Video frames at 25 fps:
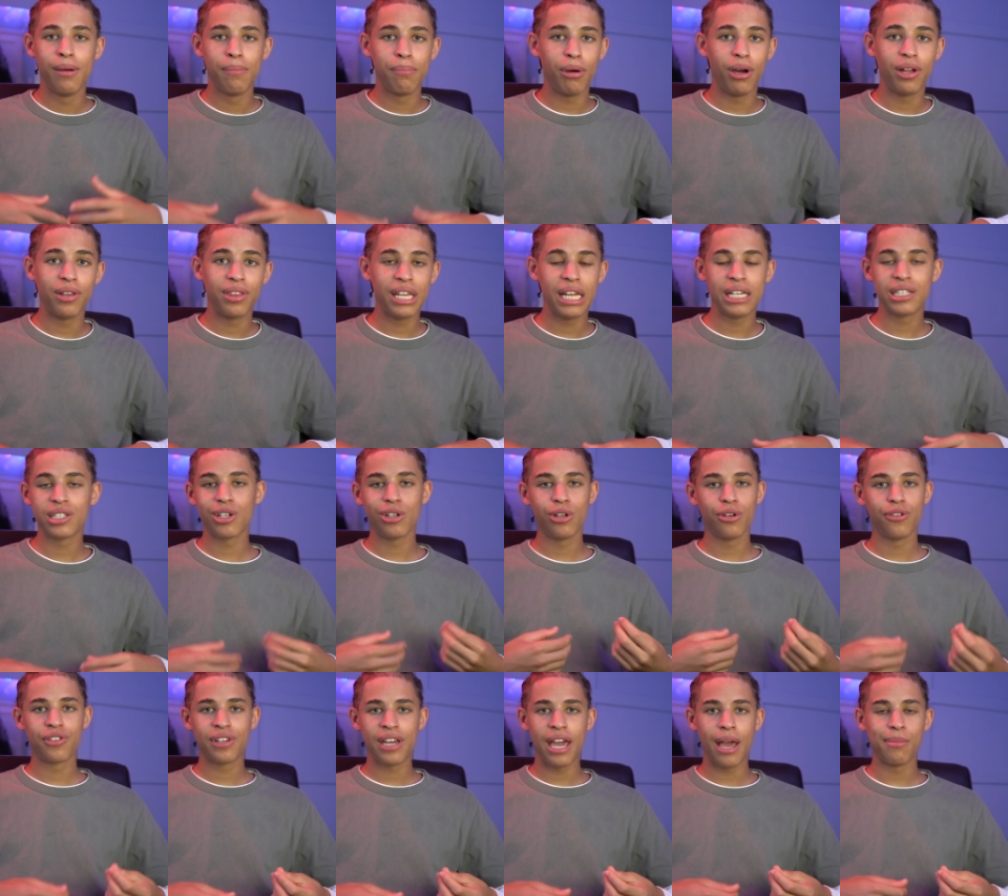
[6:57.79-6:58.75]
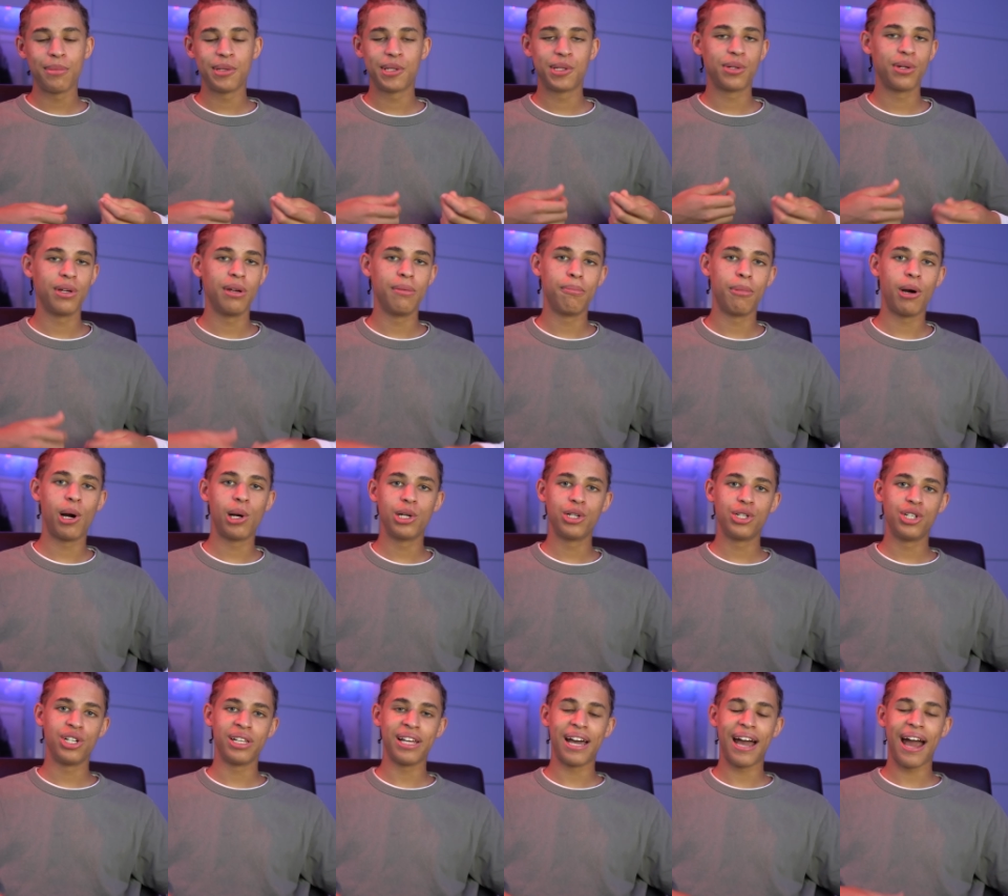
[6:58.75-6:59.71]
but there's a lot of chemistry and
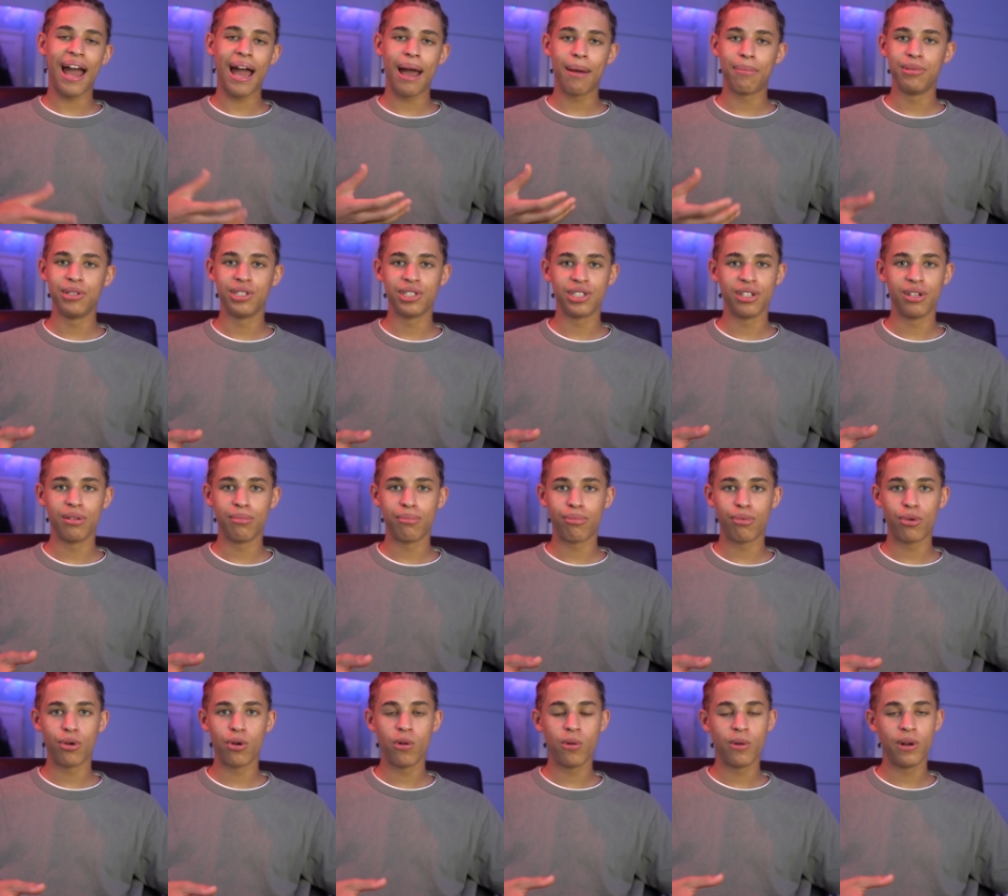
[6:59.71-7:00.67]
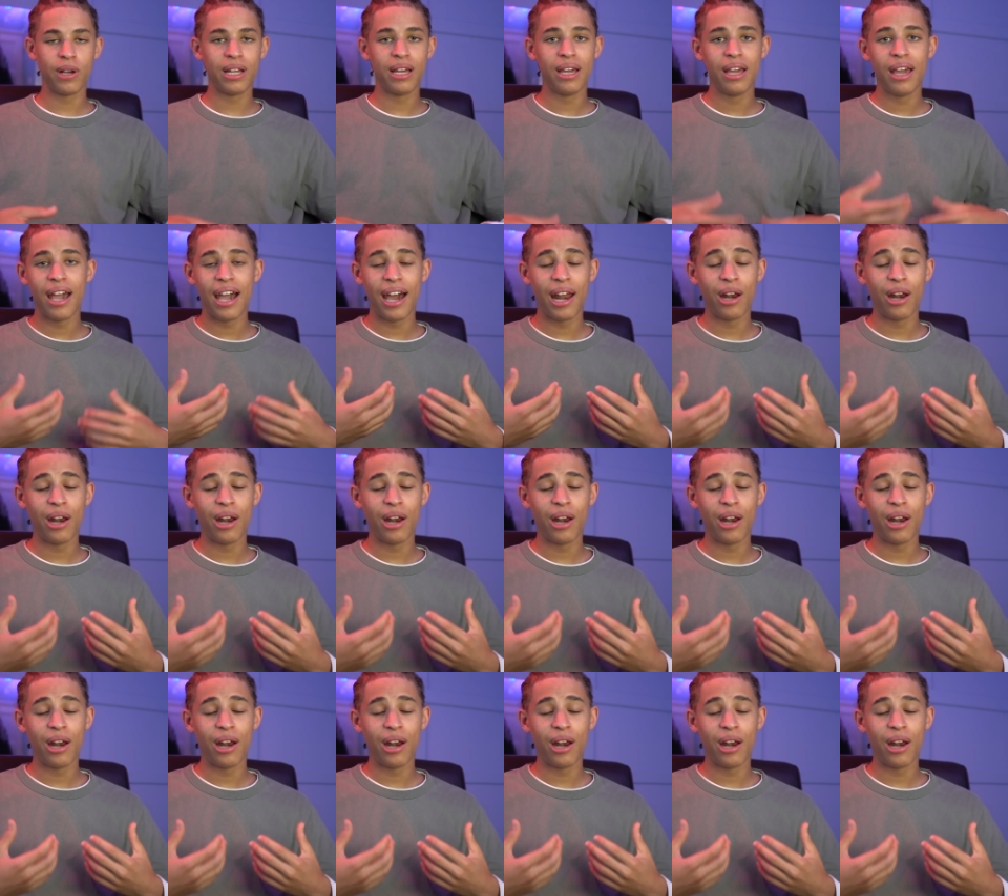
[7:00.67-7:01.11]
biology that happens in a brewery,